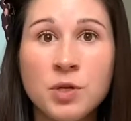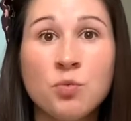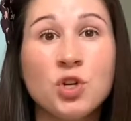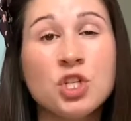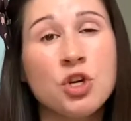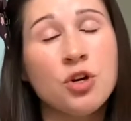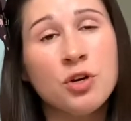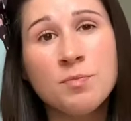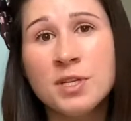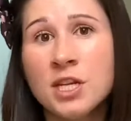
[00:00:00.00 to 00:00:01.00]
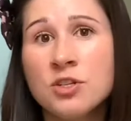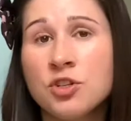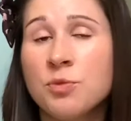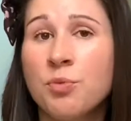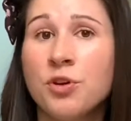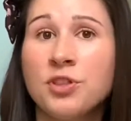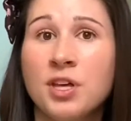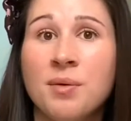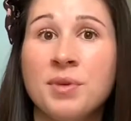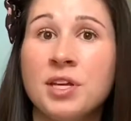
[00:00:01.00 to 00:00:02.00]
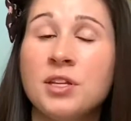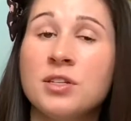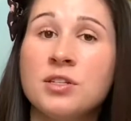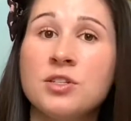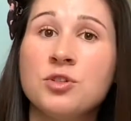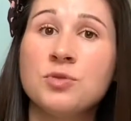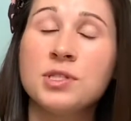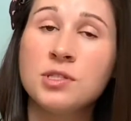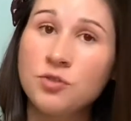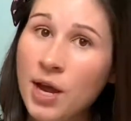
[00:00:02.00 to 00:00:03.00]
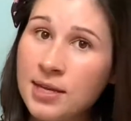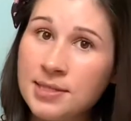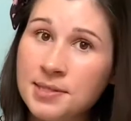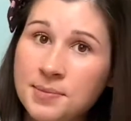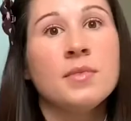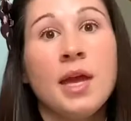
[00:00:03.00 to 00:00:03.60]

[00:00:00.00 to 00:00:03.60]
which could potentially put them into stress.